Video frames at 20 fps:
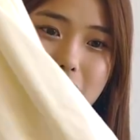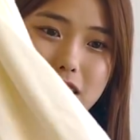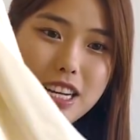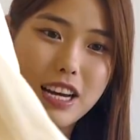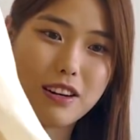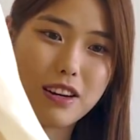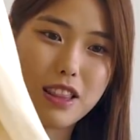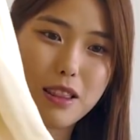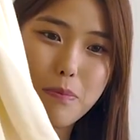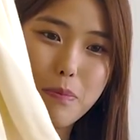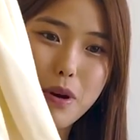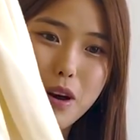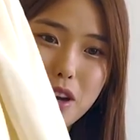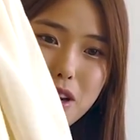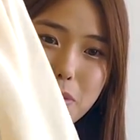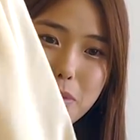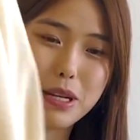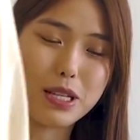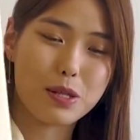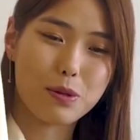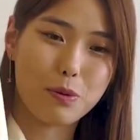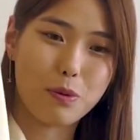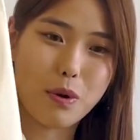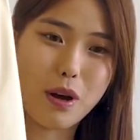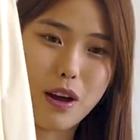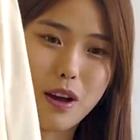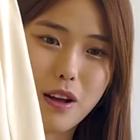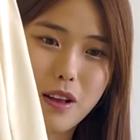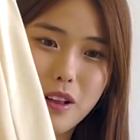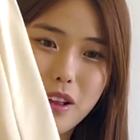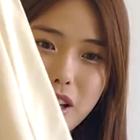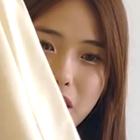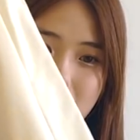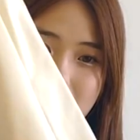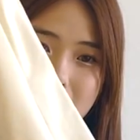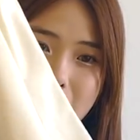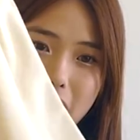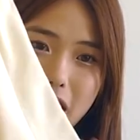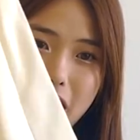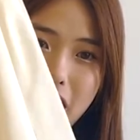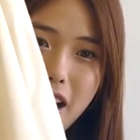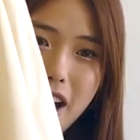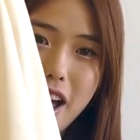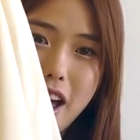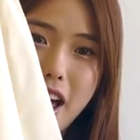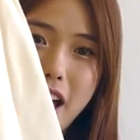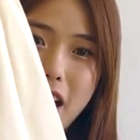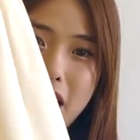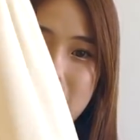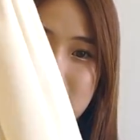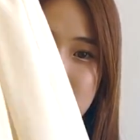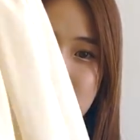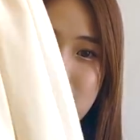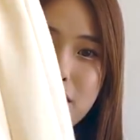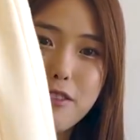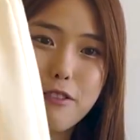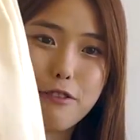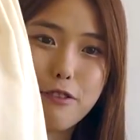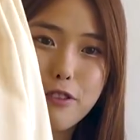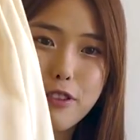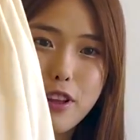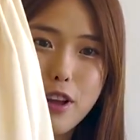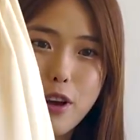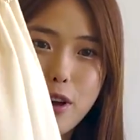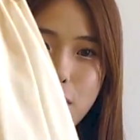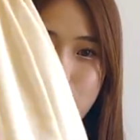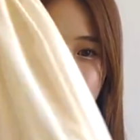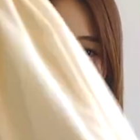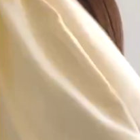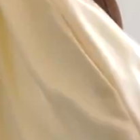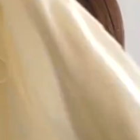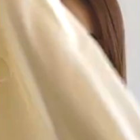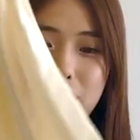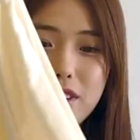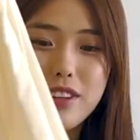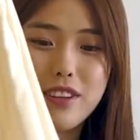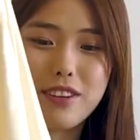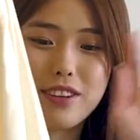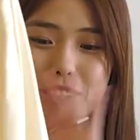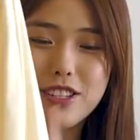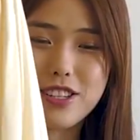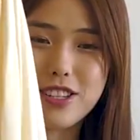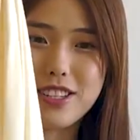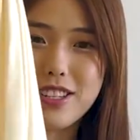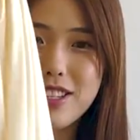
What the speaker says: down at the bottom as well. And the flow, you can just